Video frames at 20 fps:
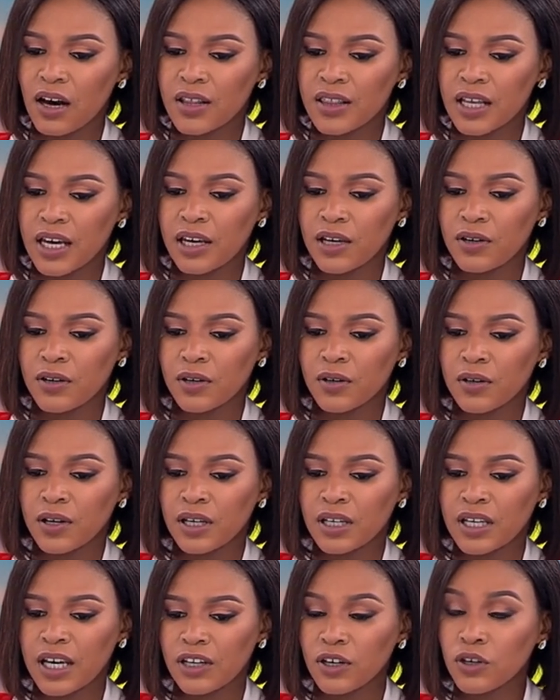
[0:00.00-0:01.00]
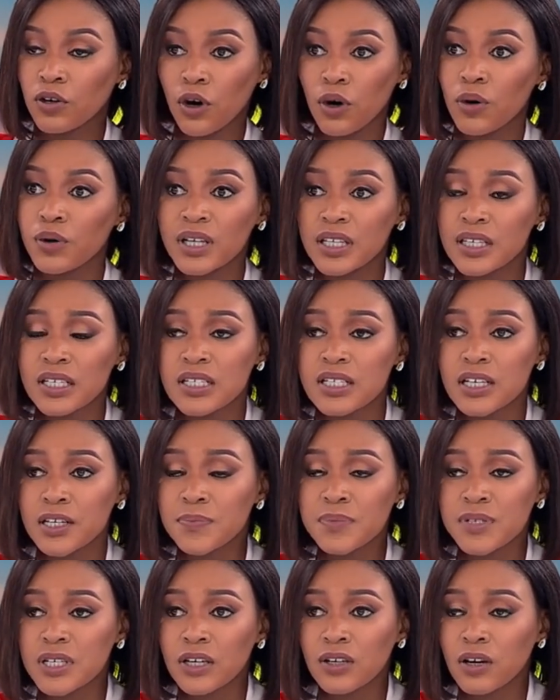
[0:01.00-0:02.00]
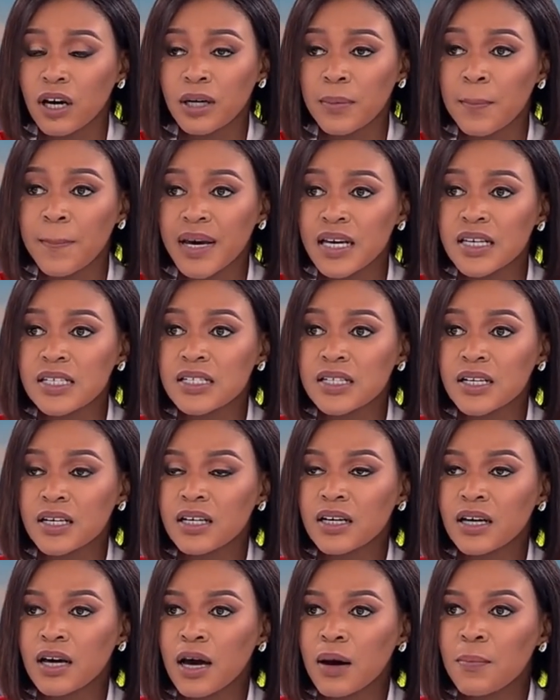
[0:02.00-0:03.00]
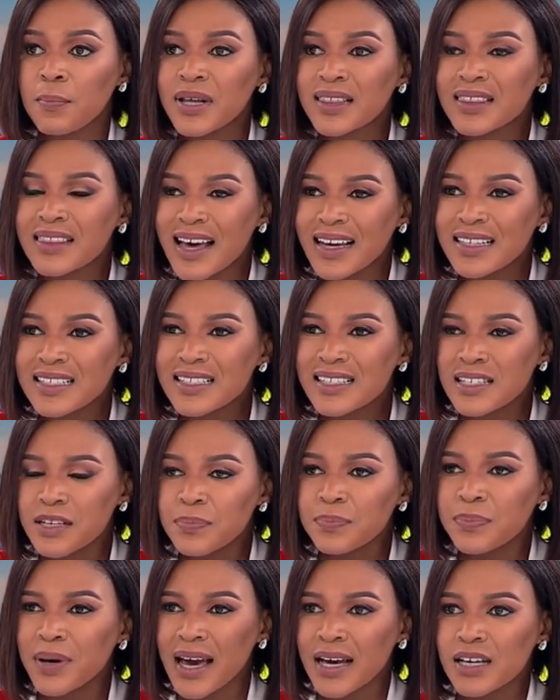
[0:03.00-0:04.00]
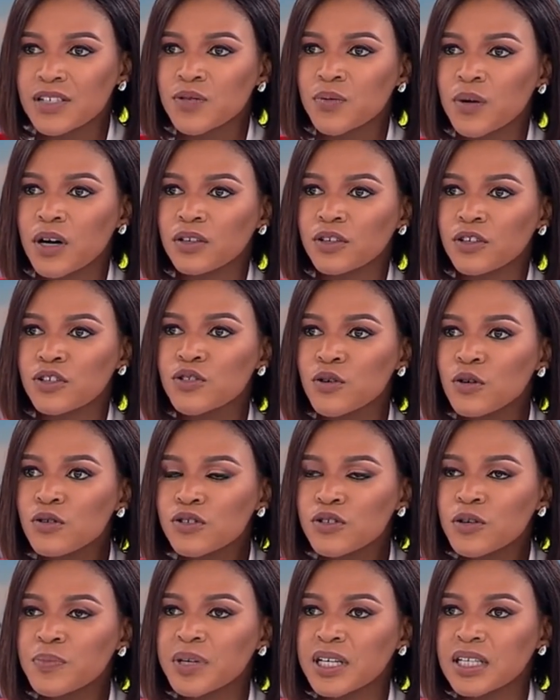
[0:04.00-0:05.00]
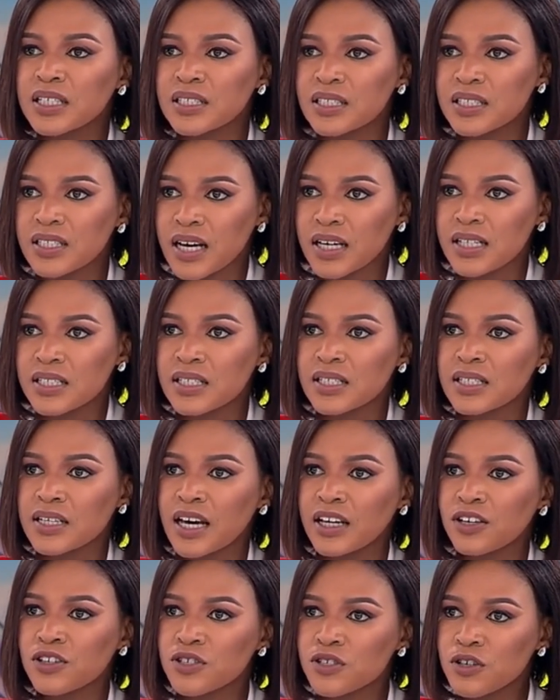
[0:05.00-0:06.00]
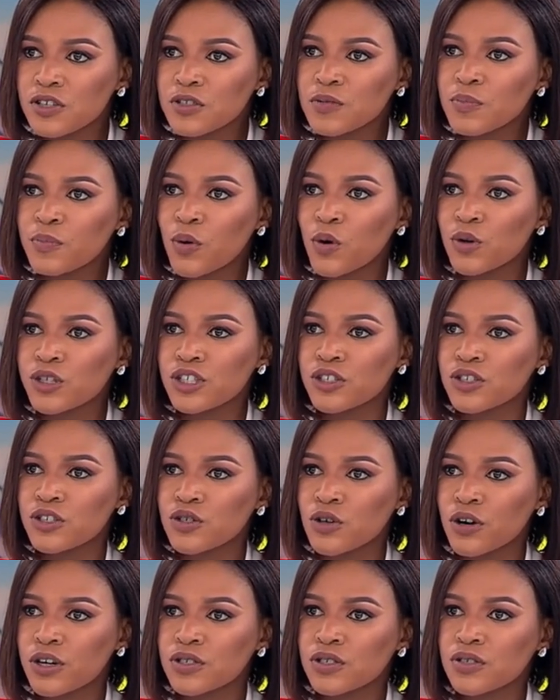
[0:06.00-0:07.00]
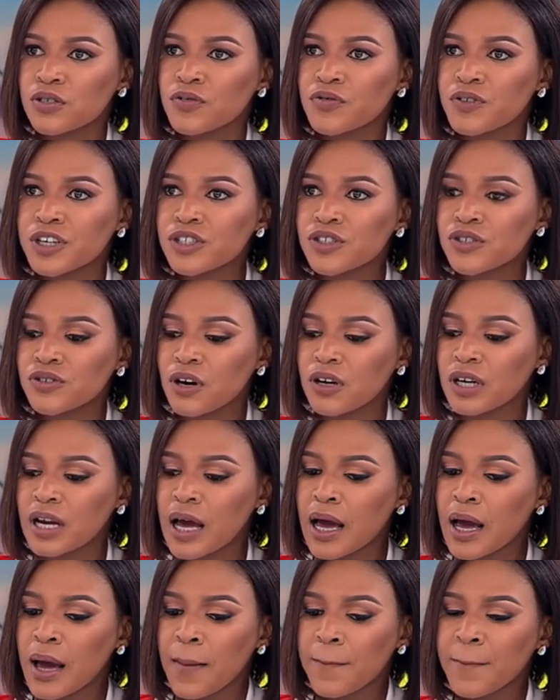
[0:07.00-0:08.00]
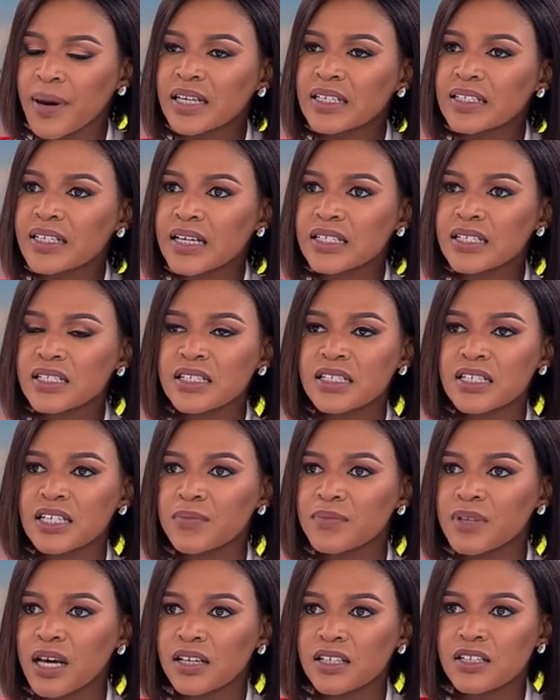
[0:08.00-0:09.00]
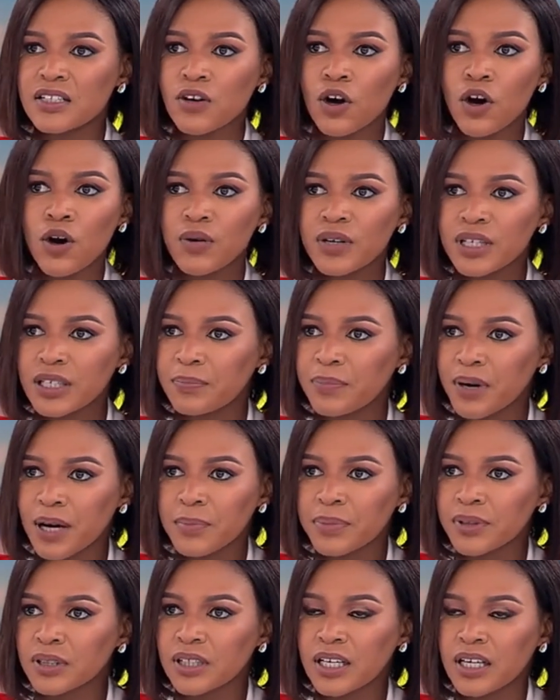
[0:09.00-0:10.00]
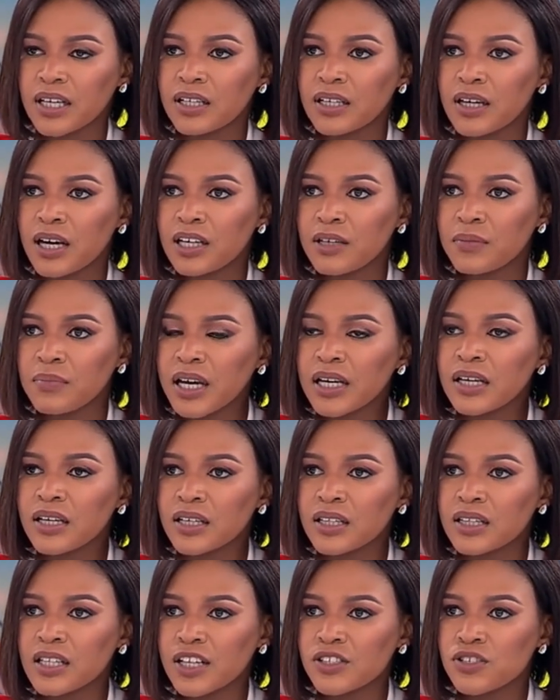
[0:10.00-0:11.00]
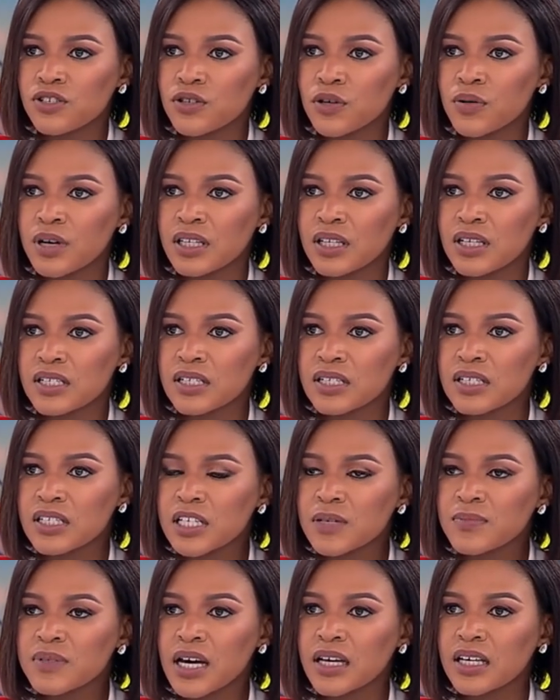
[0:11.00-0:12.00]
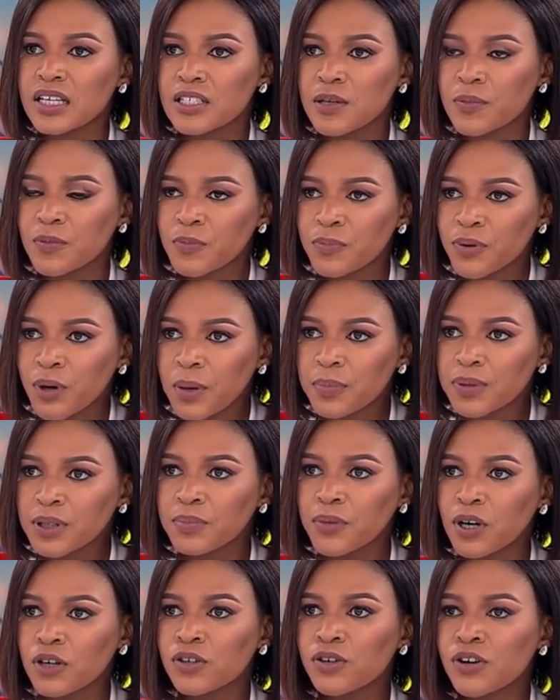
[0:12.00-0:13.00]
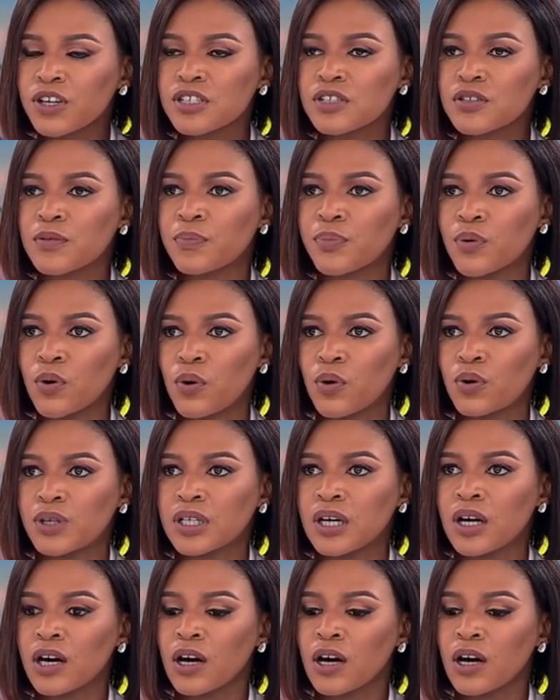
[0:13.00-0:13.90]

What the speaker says: are they getting only the tips and not a basic, but that tip as well is also being deducted, and a certain portion is going to the restaurant. But it doesn't seem that it's only Babel in Menlyn that's doing this. It seems like it's a problem across the board.